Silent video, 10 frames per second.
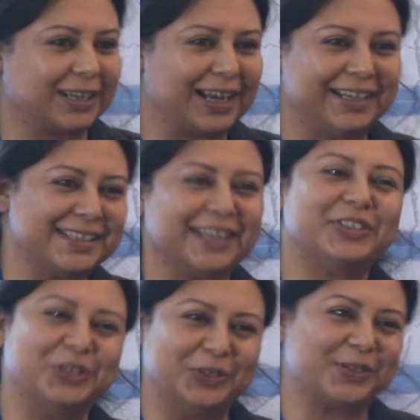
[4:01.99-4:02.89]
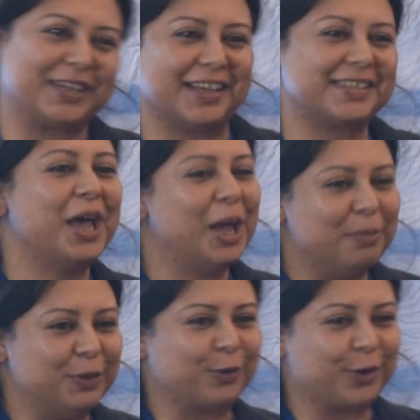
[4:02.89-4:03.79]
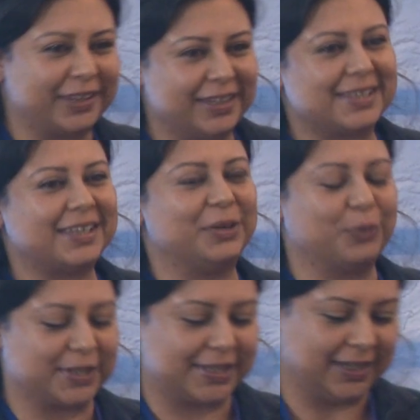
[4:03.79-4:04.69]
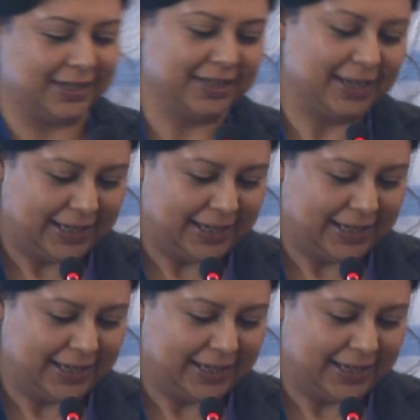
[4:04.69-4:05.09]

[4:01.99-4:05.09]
Klein has introduced us. Before this, it was the